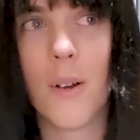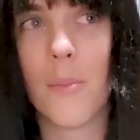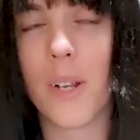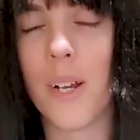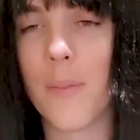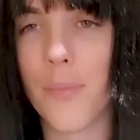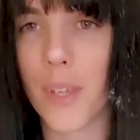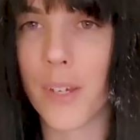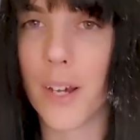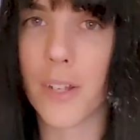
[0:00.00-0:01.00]
but
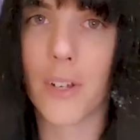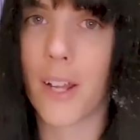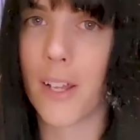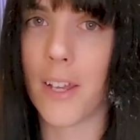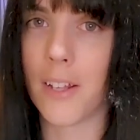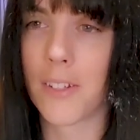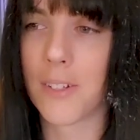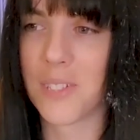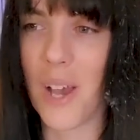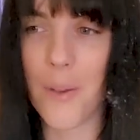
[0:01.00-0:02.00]
it kind of got out of hand
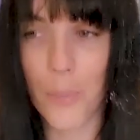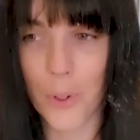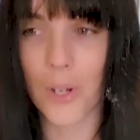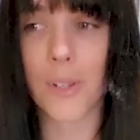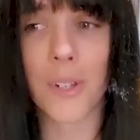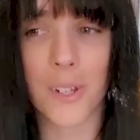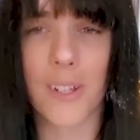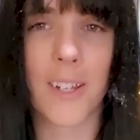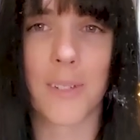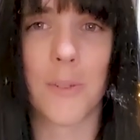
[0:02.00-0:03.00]
because I bought a lot of
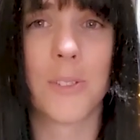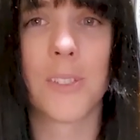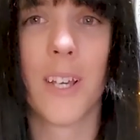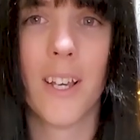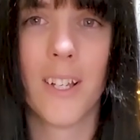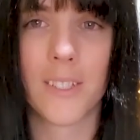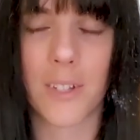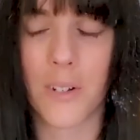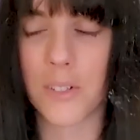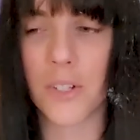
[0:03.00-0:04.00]
collectibles.
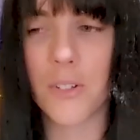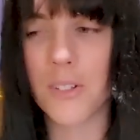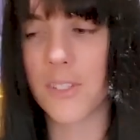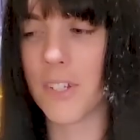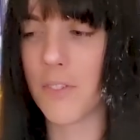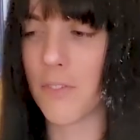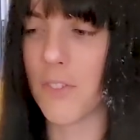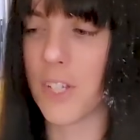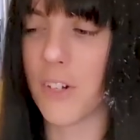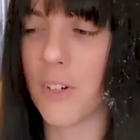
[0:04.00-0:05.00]
So I'll show those in a different
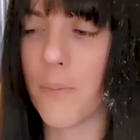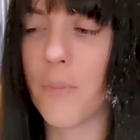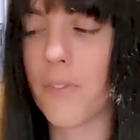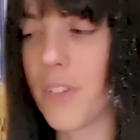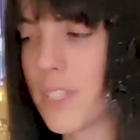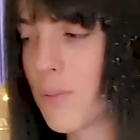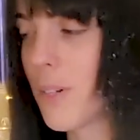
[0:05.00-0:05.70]
video. But for this